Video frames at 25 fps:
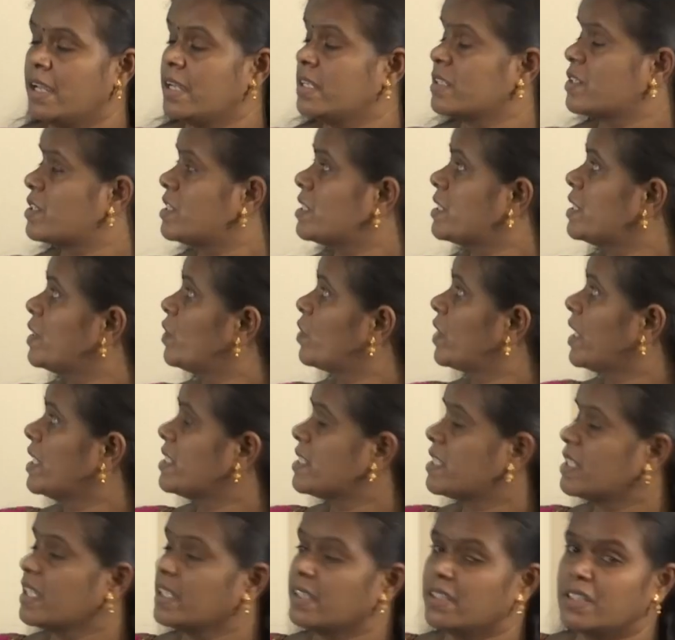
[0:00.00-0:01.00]
Children, you can
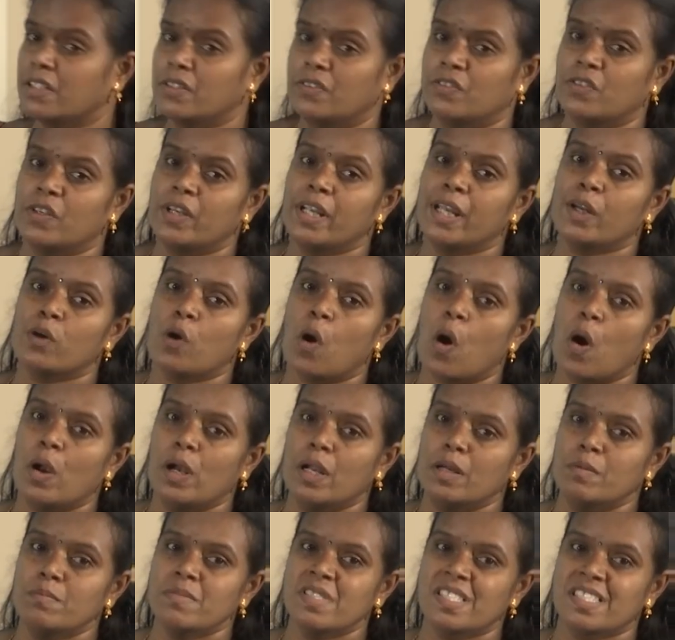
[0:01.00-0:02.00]
see the three
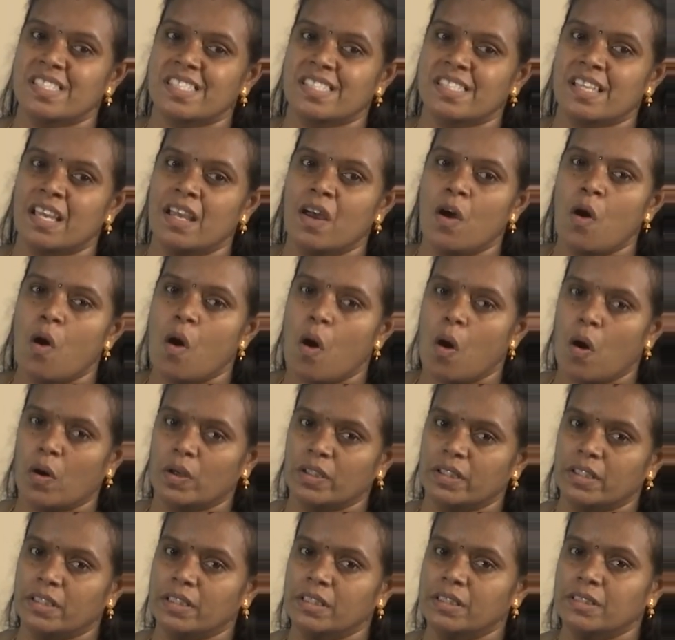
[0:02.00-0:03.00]
columns on
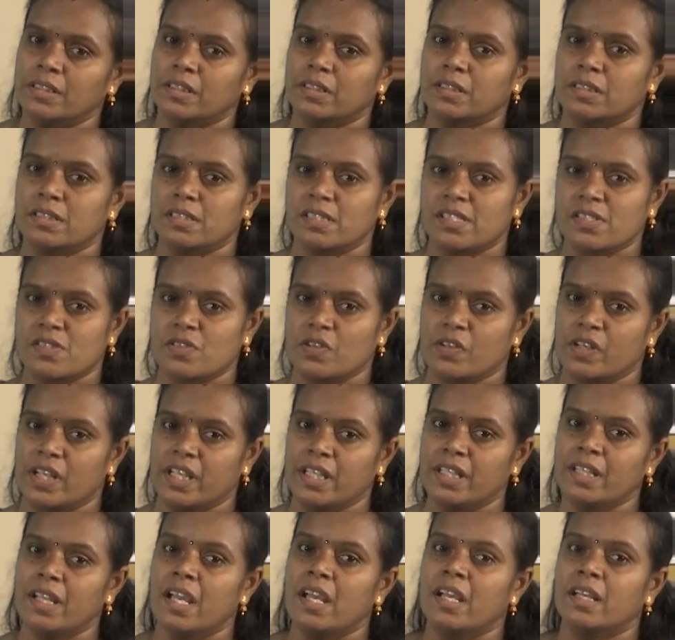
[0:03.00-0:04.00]
the
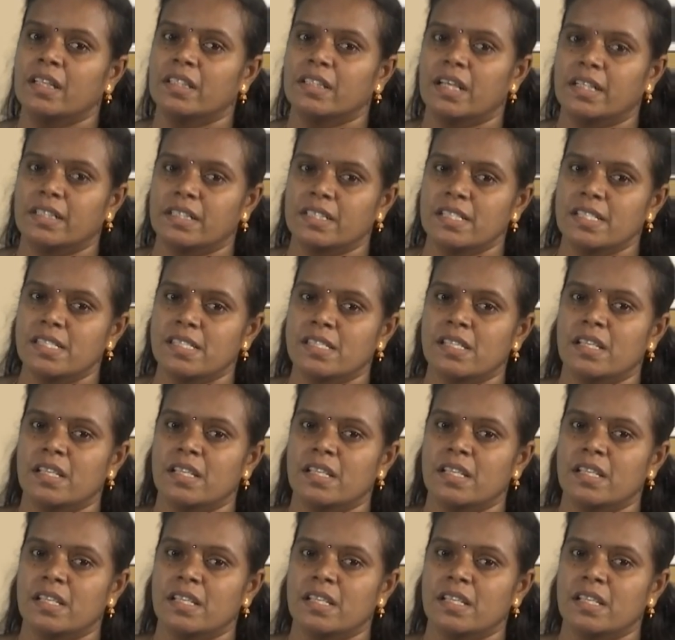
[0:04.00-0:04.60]
screen, that is